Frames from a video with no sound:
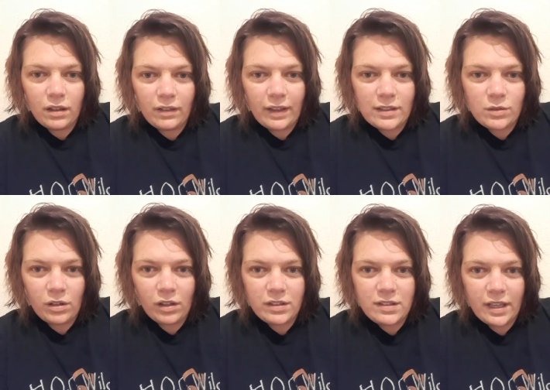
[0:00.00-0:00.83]
that's when
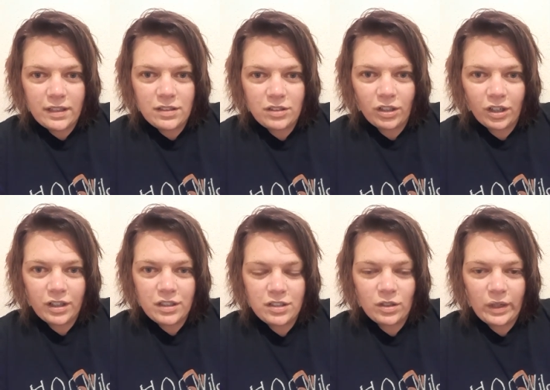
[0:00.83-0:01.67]
all the tests
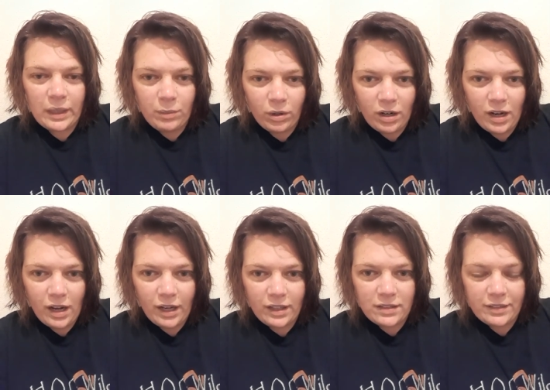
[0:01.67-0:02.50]
started. So
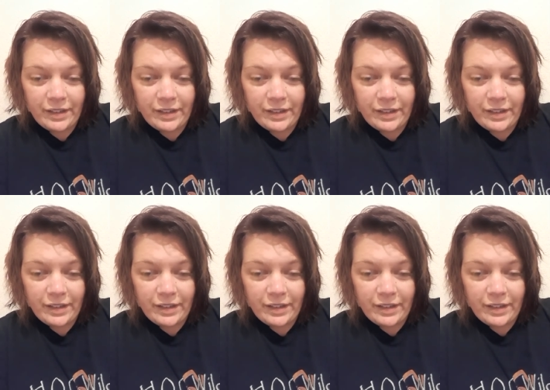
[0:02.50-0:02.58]
MRIs, I